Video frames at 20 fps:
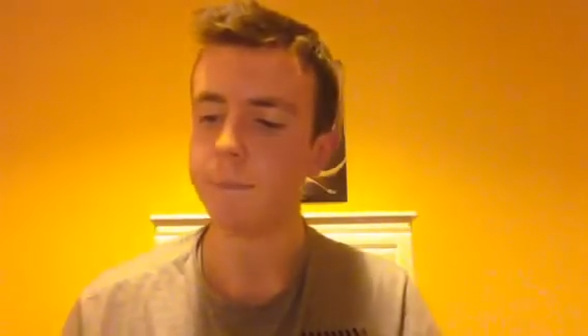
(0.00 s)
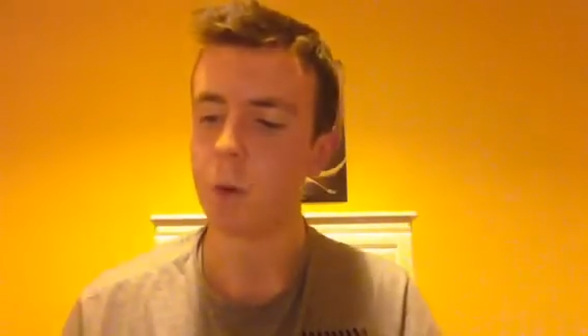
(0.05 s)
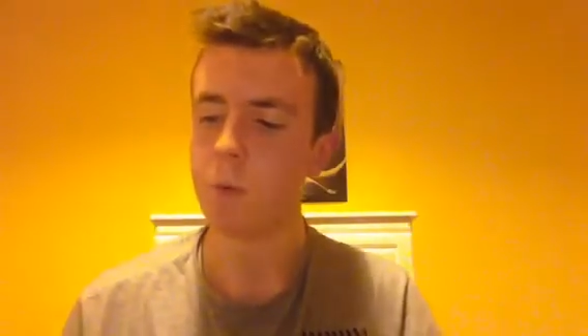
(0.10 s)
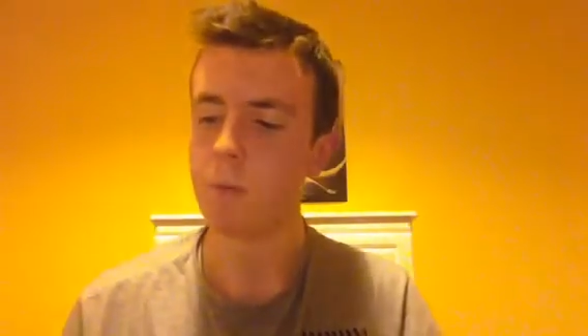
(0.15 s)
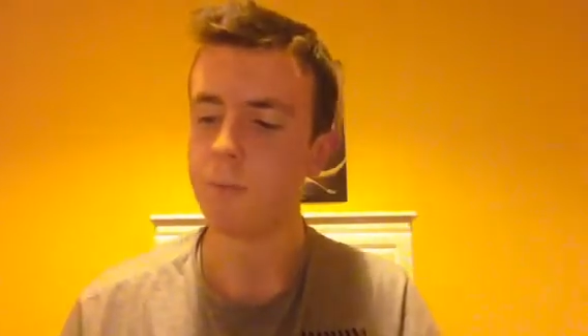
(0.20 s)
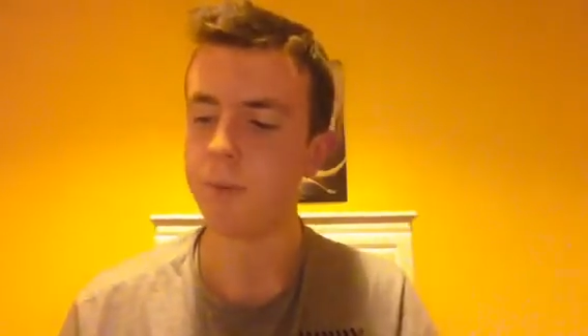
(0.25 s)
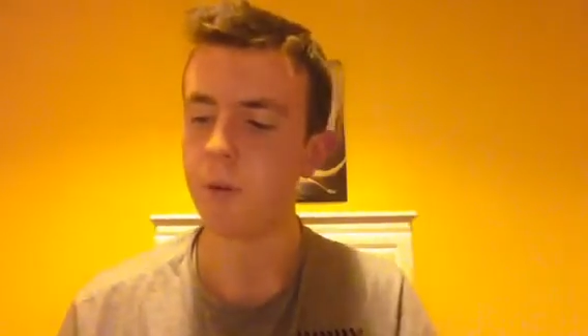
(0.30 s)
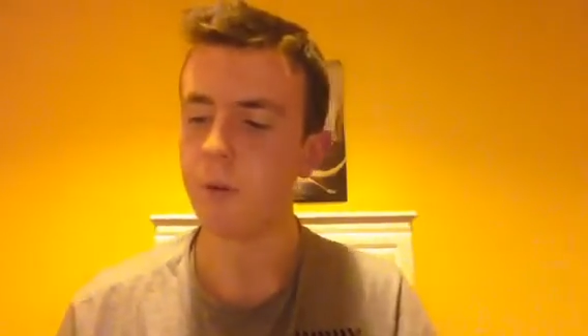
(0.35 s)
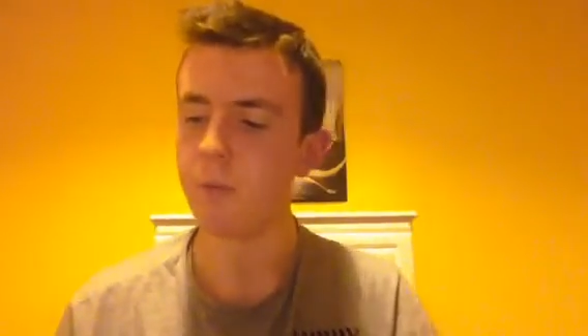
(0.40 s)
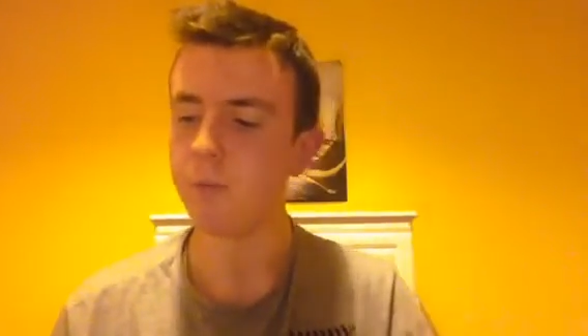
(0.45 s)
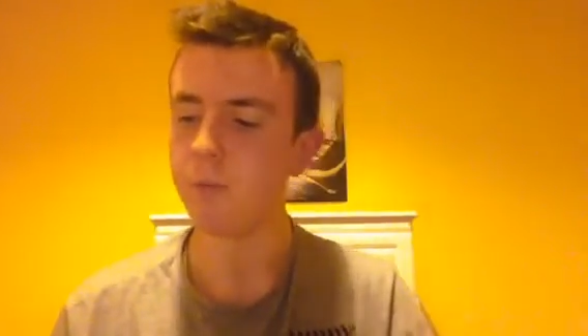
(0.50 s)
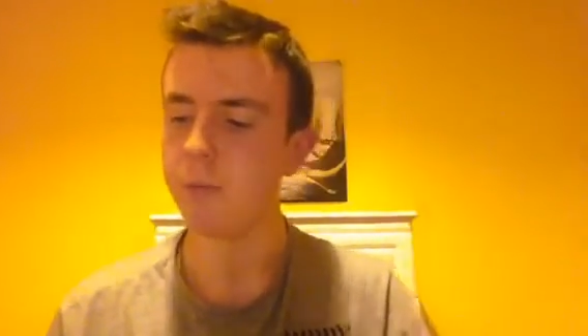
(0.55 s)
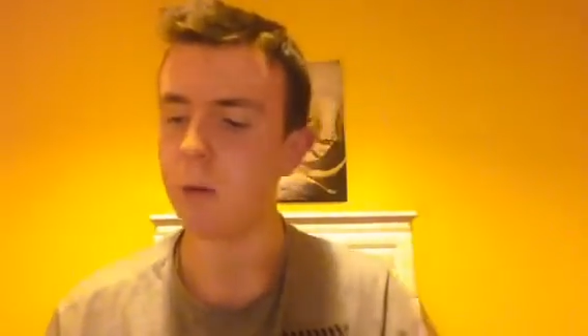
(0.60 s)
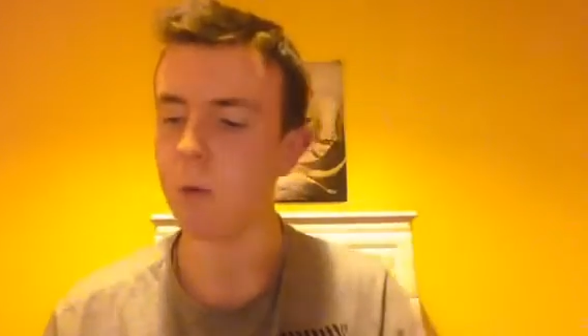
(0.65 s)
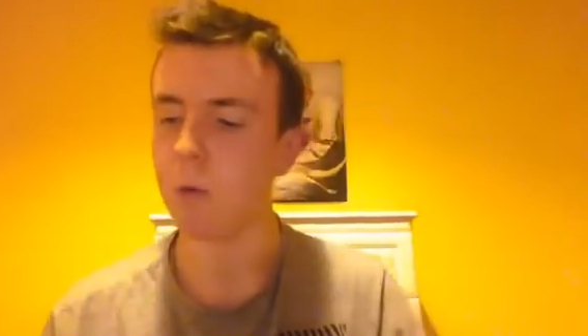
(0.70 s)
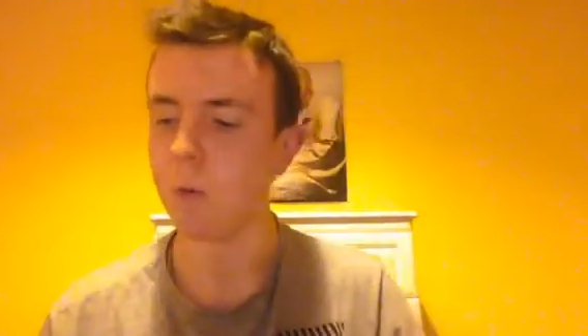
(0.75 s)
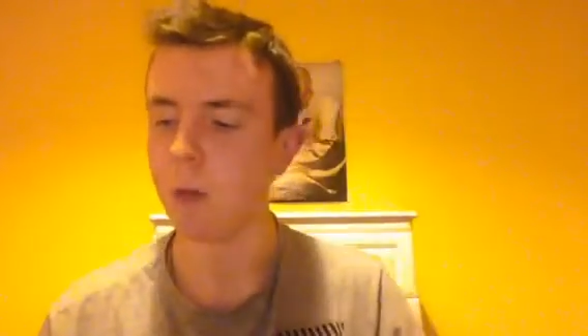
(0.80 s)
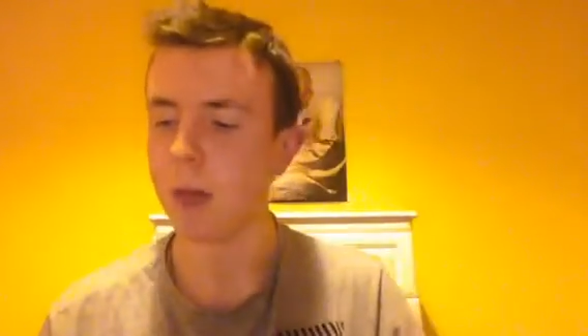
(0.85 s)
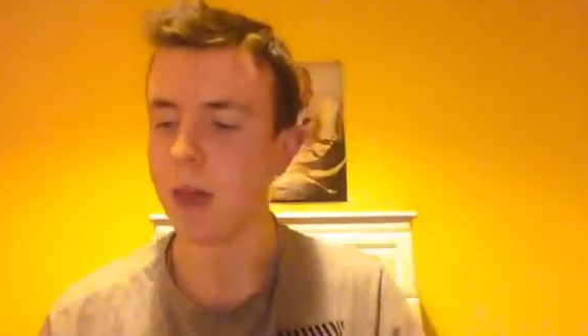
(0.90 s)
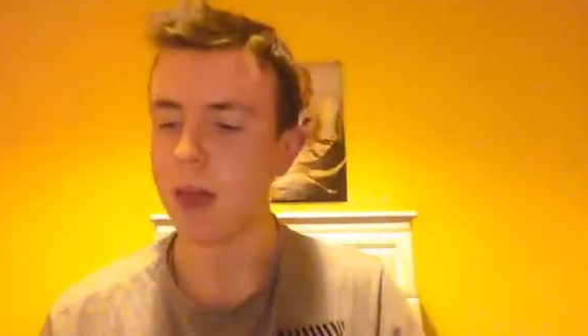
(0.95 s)
Boom, boom,
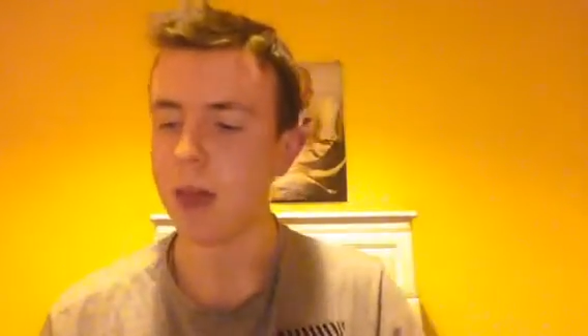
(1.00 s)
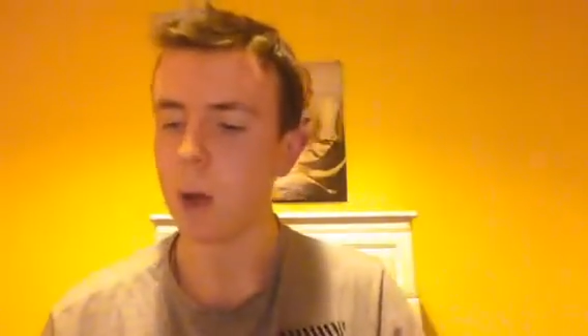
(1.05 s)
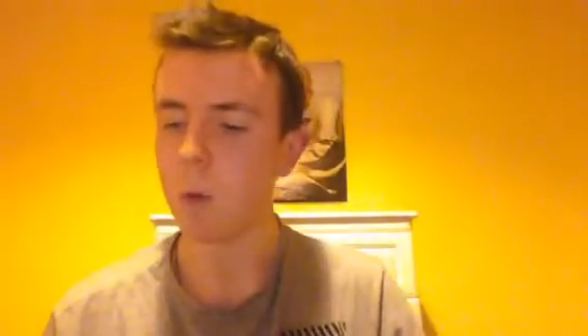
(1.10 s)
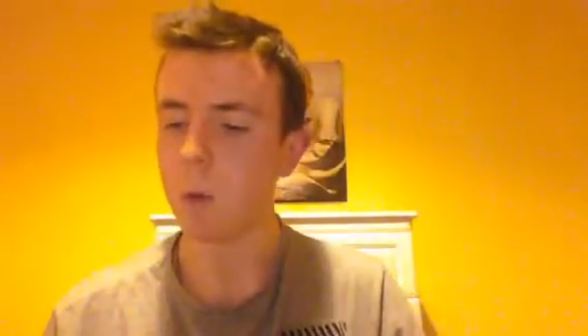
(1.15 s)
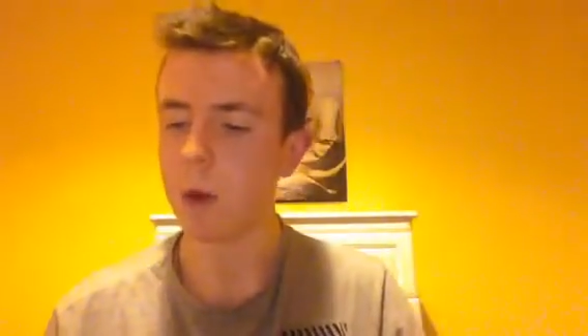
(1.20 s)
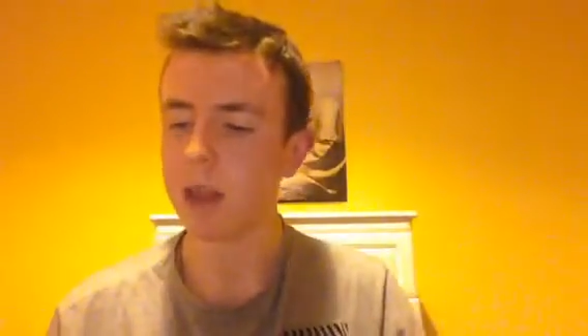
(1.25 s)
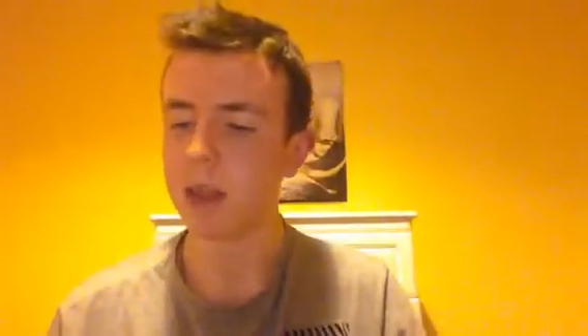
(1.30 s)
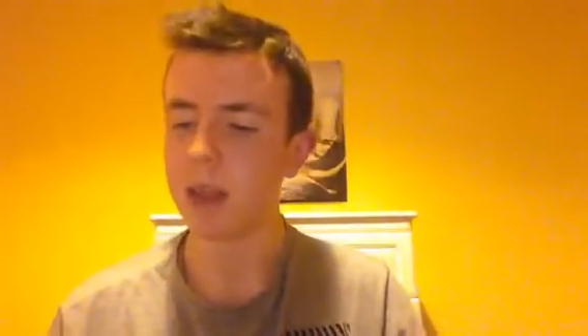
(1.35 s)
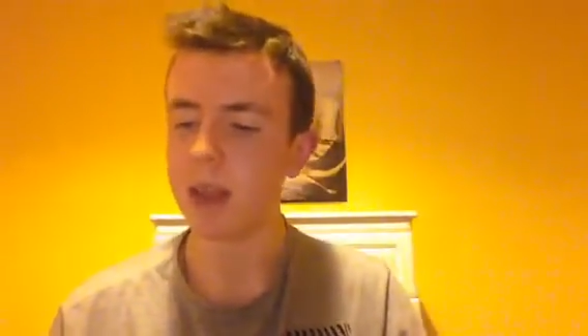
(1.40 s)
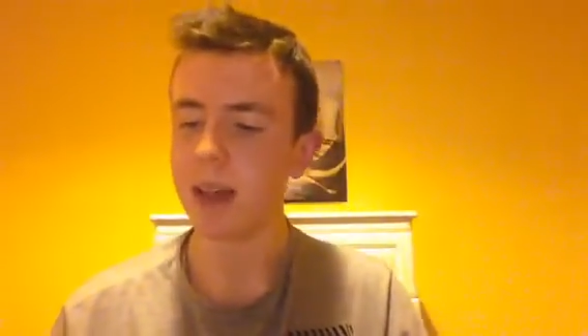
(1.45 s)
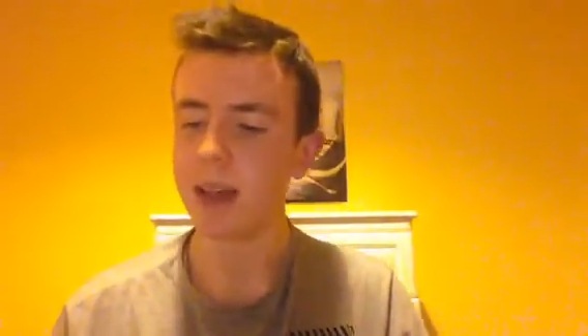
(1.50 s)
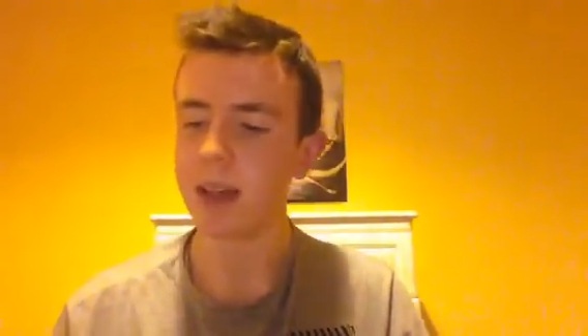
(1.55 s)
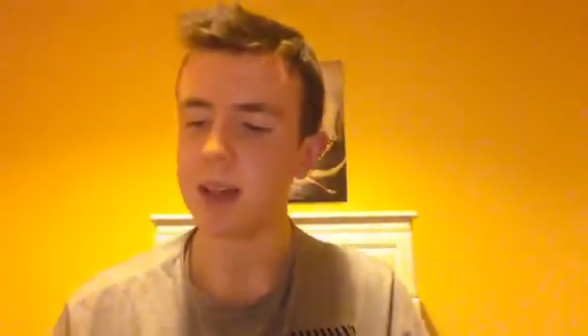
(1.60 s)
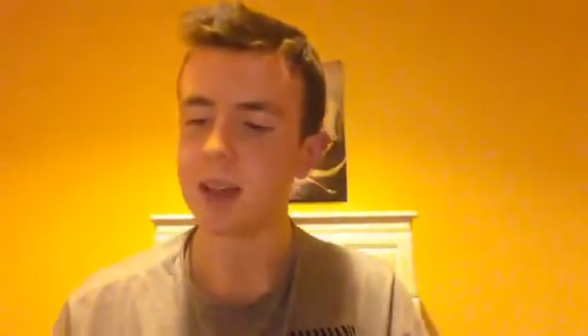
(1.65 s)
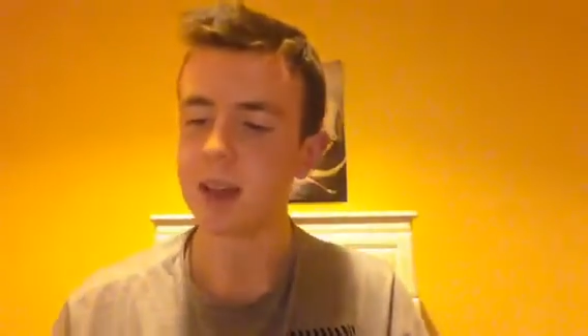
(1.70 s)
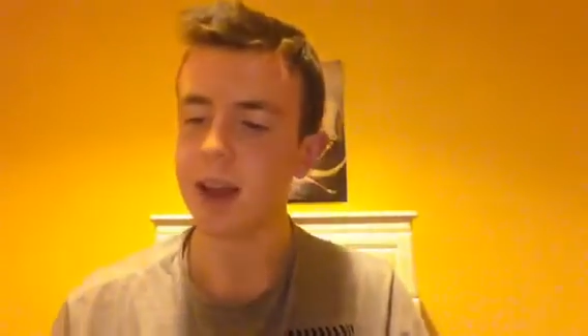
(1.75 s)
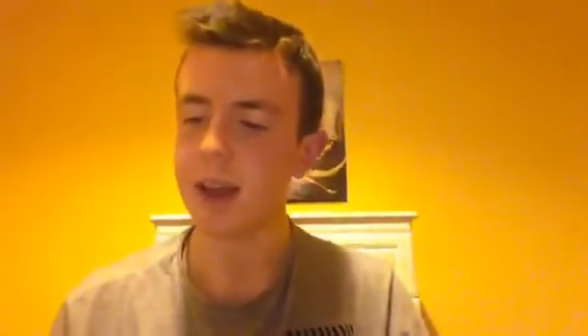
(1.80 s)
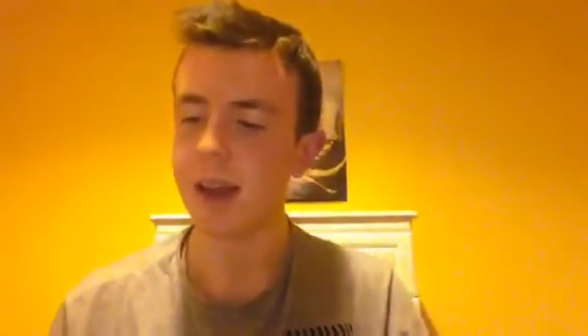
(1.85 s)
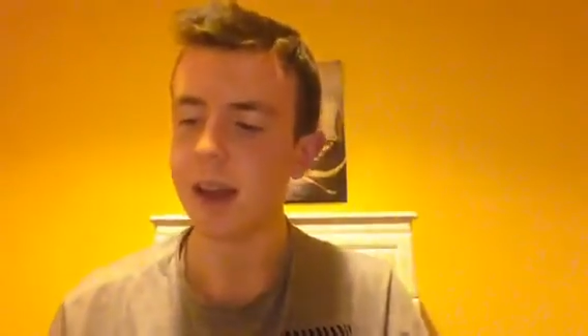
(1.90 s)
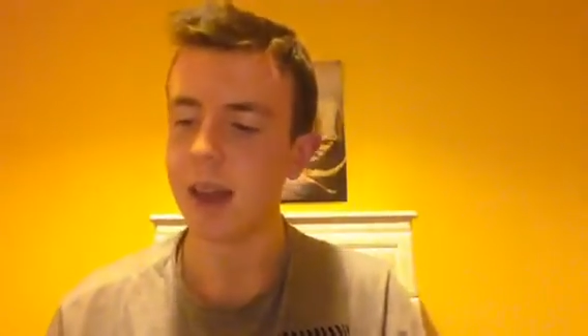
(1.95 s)
boom, and went like
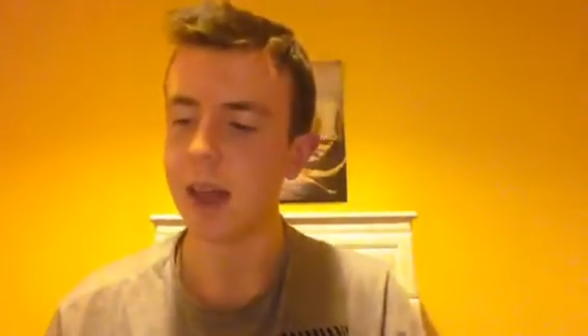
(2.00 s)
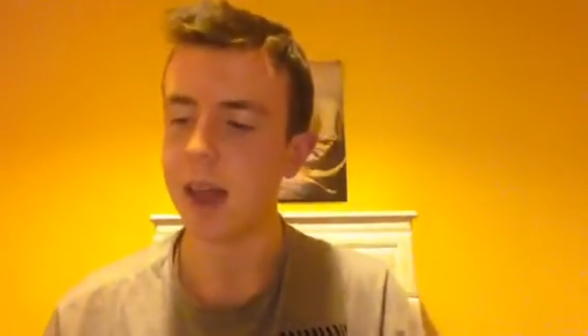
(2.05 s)
that.